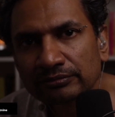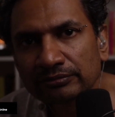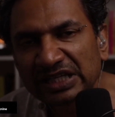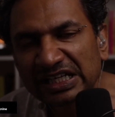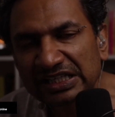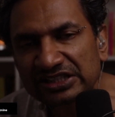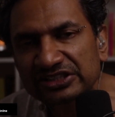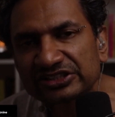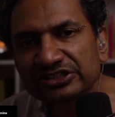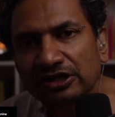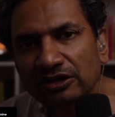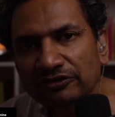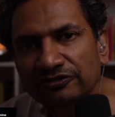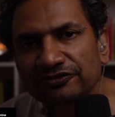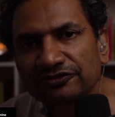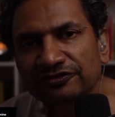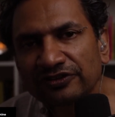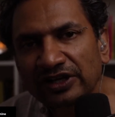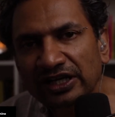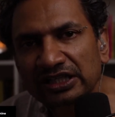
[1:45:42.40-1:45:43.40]
Is your
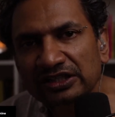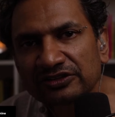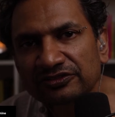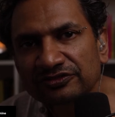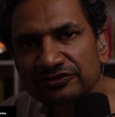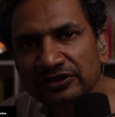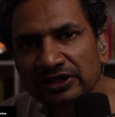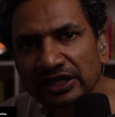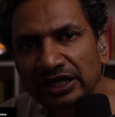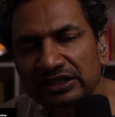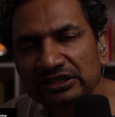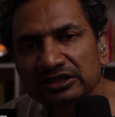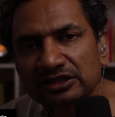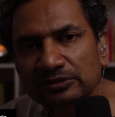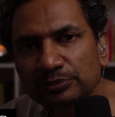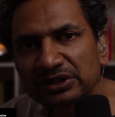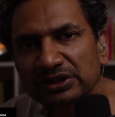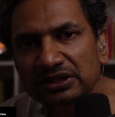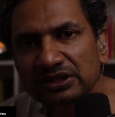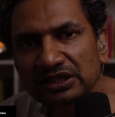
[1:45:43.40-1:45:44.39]
faith and your
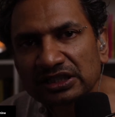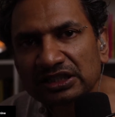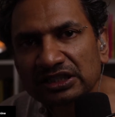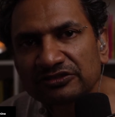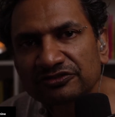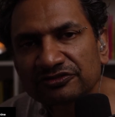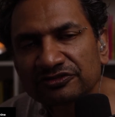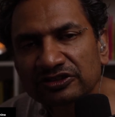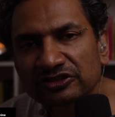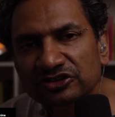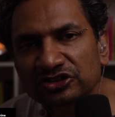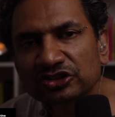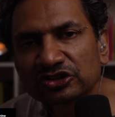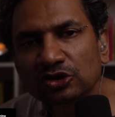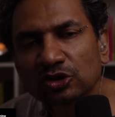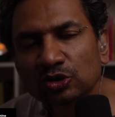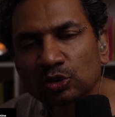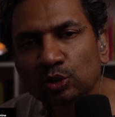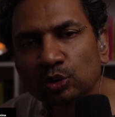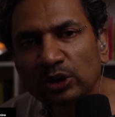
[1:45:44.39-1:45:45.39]
belief
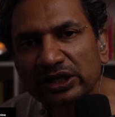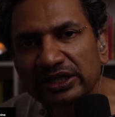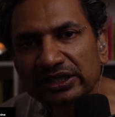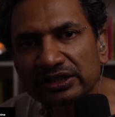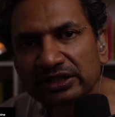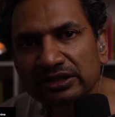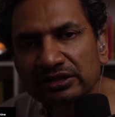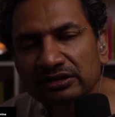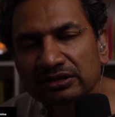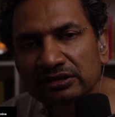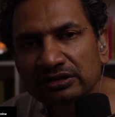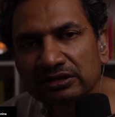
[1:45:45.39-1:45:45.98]
so weak